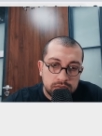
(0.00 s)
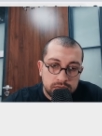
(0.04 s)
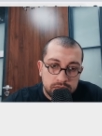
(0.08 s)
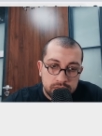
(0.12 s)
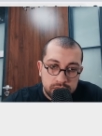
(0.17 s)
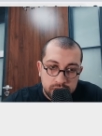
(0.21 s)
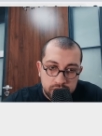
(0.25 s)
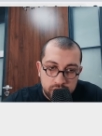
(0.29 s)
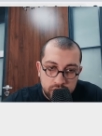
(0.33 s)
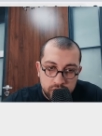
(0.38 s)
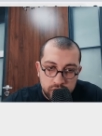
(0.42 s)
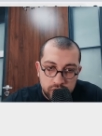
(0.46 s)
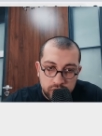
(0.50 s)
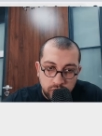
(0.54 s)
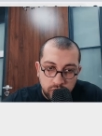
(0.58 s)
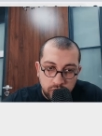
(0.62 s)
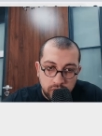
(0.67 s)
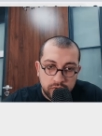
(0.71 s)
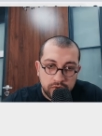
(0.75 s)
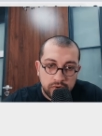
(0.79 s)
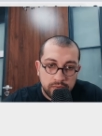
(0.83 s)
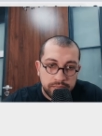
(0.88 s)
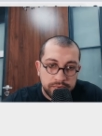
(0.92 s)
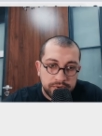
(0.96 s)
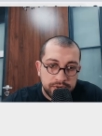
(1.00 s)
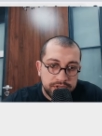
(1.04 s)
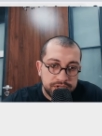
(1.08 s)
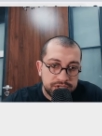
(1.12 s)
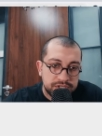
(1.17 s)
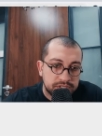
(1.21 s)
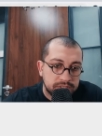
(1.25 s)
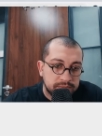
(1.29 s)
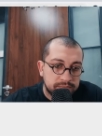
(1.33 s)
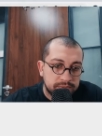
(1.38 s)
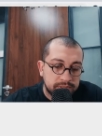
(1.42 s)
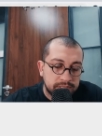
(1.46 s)
store
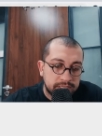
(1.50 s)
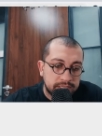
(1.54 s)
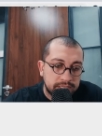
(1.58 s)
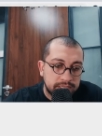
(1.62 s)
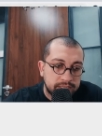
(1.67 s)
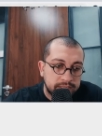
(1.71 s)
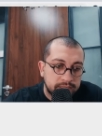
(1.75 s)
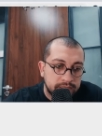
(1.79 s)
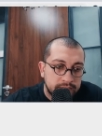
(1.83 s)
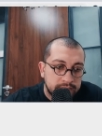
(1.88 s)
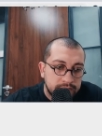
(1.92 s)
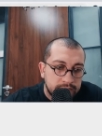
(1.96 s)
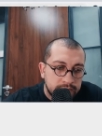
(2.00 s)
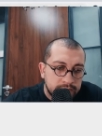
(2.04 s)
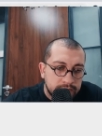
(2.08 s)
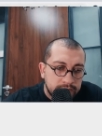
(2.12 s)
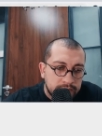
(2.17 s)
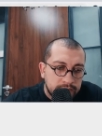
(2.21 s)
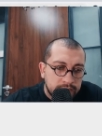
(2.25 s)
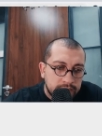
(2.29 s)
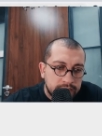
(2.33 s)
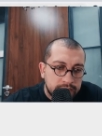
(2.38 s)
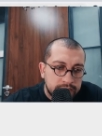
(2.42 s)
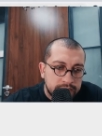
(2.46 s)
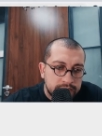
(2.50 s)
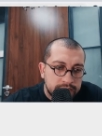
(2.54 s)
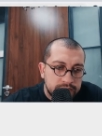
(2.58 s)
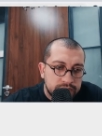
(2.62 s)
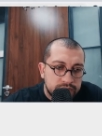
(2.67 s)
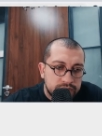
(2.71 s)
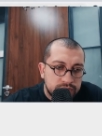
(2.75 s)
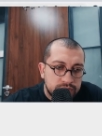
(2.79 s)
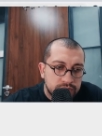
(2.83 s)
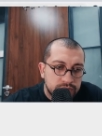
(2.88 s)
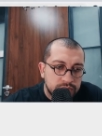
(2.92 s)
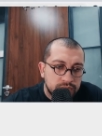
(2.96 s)
operation plan, and
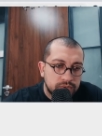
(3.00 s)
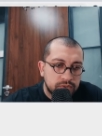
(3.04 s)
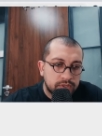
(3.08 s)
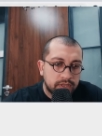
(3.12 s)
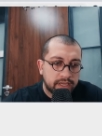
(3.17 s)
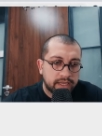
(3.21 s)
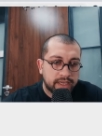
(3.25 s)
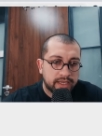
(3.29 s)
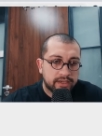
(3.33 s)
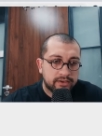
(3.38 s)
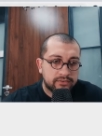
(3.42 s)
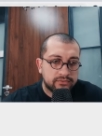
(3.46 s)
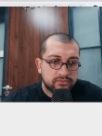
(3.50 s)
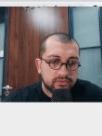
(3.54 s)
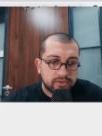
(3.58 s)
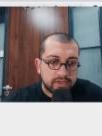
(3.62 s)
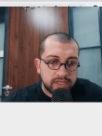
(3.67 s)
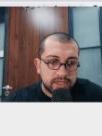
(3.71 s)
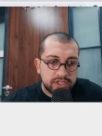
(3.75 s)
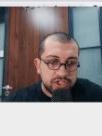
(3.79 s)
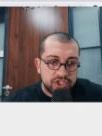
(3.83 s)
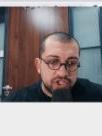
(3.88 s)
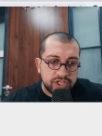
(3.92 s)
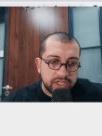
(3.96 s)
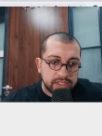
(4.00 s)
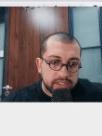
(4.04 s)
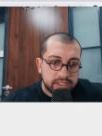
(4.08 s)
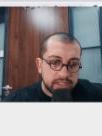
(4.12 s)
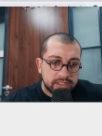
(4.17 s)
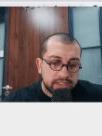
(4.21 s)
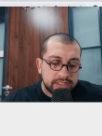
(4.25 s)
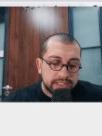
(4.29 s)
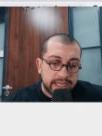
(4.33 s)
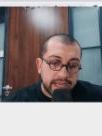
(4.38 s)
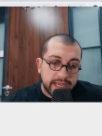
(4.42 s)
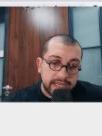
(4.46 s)
need to have
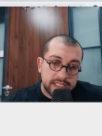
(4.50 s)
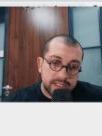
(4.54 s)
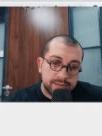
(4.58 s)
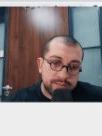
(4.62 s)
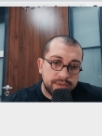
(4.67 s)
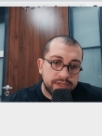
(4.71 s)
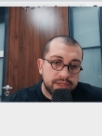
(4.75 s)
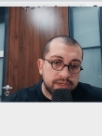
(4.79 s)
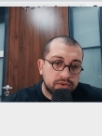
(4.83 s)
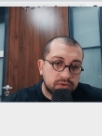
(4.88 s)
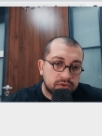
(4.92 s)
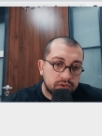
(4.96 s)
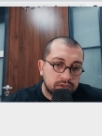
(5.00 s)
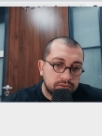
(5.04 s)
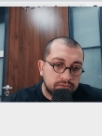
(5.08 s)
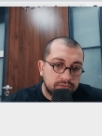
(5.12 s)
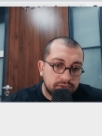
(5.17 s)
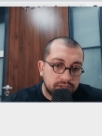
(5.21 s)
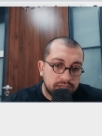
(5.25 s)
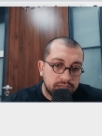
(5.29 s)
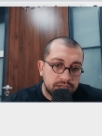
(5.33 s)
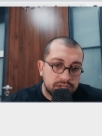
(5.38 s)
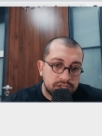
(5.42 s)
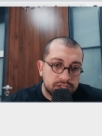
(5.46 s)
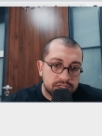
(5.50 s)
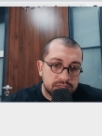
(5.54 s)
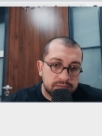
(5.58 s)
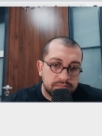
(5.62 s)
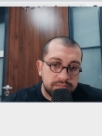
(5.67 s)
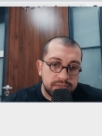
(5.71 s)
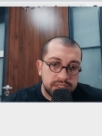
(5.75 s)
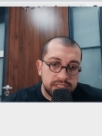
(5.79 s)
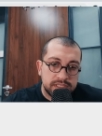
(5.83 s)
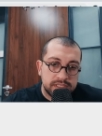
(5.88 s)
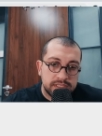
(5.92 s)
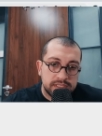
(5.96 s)
general taxpayer qualification.
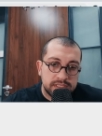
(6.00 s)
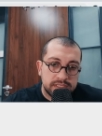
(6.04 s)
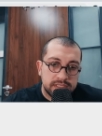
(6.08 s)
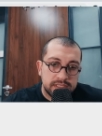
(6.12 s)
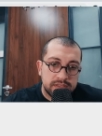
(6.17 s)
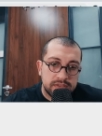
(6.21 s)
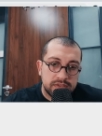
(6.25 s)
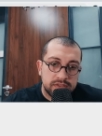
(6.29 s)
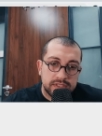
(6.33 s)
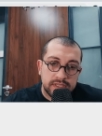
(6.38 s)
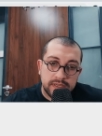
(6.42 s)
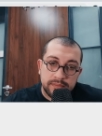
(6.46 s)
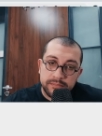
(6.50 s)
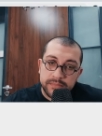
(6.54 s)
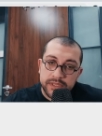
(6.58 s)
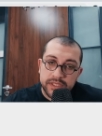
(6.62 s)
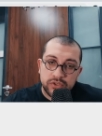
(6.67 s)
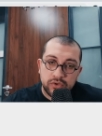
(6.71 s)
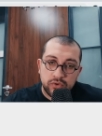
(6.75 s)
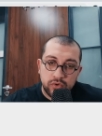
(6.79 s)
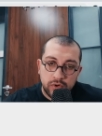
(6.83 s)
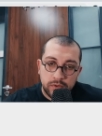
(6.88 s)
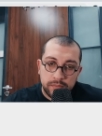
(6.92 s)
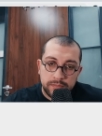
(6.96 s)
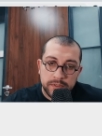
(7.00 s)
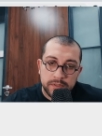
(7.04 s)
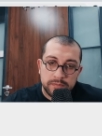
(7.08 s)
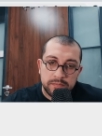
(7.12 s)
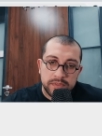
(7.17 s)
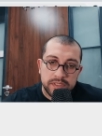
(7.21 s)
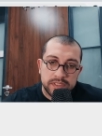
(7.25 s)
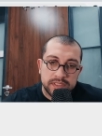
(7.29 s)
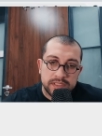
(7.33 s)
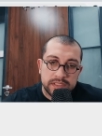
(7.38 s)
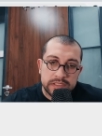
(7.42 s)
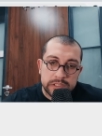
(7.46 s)
Business need to submit corporate
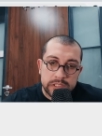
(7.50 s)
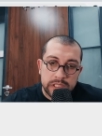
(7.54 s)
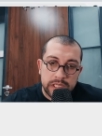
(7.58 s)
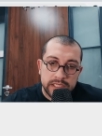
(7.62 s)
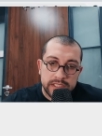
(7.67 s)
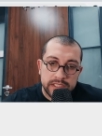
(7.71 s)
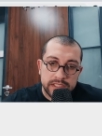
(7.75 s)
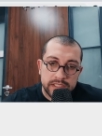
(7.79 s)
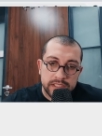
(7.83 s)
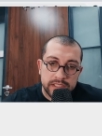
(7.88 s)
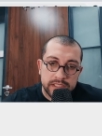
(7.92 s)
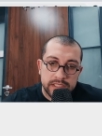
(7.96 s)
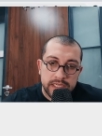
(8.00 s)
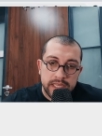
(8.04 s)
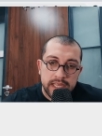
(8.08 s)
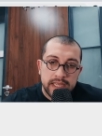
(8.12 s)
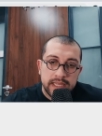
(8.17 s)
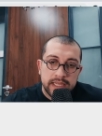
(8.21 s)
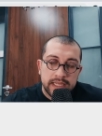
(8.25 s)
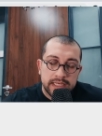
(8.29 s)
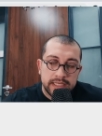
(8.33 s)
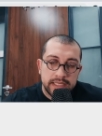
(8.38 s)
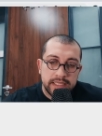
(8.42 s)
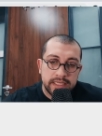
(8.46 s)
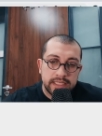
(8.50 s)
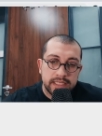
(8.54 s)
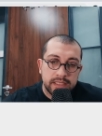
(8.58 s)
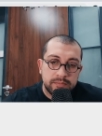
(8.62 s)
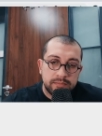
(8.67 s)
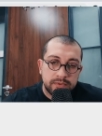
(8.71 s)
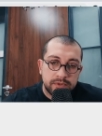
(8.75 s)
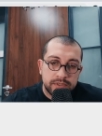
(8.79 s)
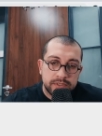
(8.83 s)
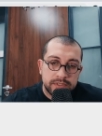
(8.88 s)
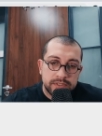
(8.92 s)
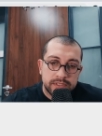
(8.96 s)
business license, legal
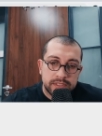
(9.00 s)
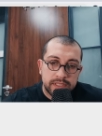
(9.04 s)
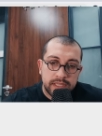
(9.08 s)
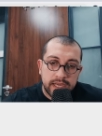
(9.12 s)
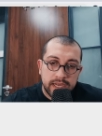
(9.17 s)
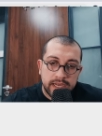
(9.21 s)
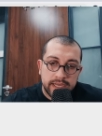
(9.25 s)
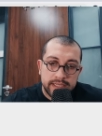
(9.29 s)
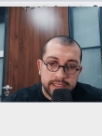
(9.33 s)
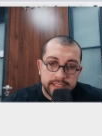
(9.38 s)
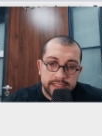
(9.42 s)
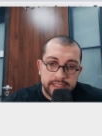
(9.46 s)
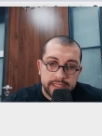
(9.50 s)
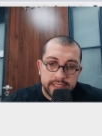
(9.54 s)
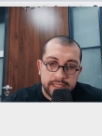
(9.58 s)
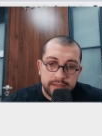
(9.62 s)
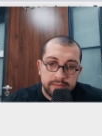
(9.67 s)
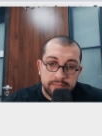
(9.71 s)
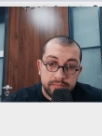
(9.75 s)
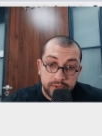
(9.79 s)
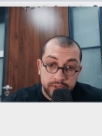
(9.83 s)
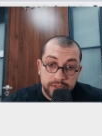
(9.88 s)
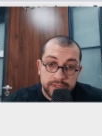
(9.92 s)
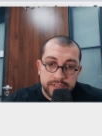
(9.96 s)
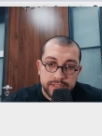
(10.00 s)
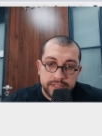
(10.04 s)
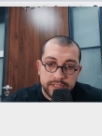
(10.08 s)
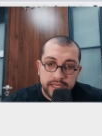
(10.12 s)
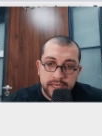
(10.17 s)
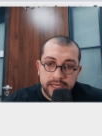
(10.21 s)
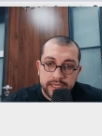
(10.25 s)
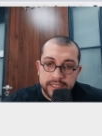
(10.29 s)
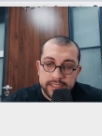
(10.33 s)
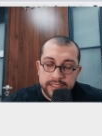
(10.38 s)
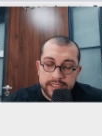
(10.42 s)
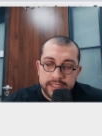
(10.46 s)
personal ID, person
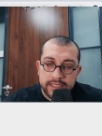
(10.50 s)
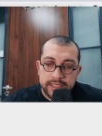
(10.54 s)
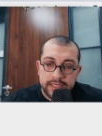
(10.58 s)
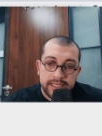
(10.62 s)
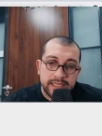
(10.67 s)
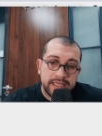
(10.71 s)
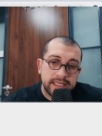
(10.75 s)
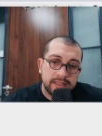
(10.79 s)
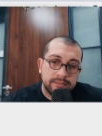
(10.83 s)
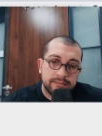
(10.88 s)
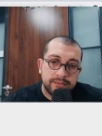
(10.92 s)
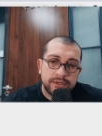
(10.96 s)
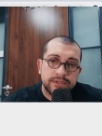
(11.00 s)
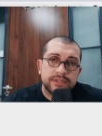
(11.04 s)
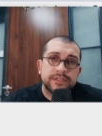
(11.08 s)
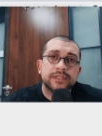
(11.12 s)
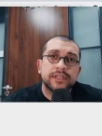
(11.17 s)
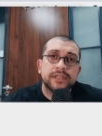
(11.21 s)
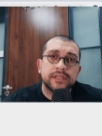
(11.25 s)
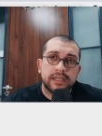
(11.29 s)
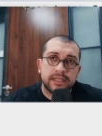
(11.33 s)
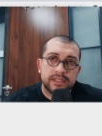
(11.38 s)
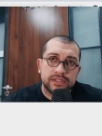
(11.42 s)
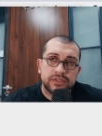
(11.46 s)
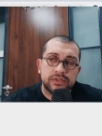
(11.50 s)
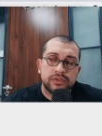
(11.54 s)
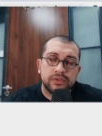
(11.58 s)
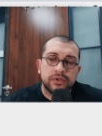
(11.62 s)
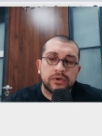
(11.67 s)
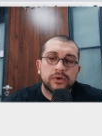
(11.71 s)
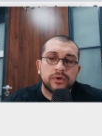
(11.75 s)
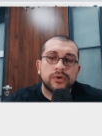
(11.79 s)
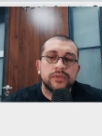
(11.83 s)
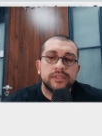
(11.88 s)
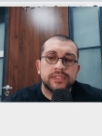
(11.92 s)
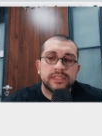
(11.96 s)
ID. Legal person, as you
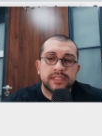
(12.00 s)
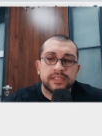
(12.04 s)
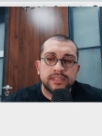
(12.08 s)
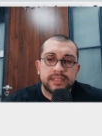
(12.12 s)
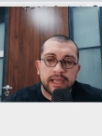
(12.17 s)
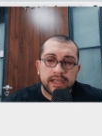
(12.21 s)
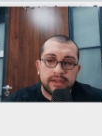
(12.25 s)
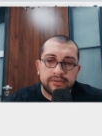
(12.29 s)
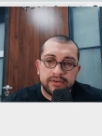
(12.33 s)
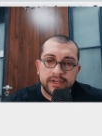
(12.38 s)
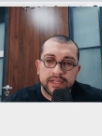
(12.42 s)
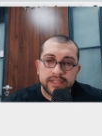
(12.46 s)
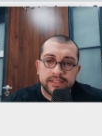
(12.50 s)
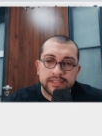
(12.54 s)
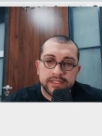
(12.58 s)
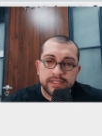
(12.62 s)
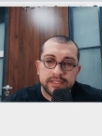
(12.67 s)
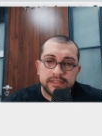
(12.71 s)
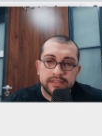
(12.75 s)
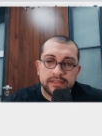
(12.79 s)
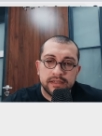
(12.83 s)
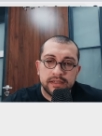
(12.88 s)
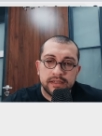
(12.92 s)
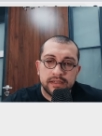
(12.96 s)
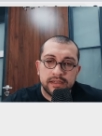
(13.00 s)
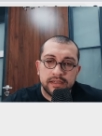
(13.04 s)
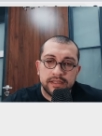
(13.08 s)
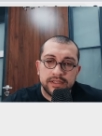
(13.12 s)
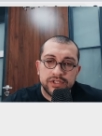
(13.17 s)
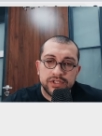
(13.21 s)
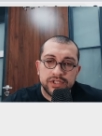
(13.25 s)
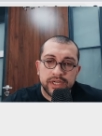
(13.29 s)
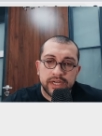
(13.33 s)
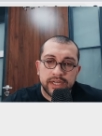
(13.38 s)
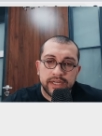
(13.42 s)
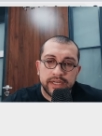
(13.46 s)
know, it's a director in
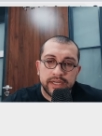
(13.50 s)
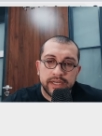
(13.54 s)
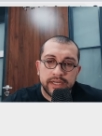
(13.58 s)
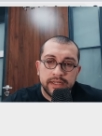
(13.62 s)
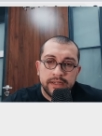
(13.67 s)
China,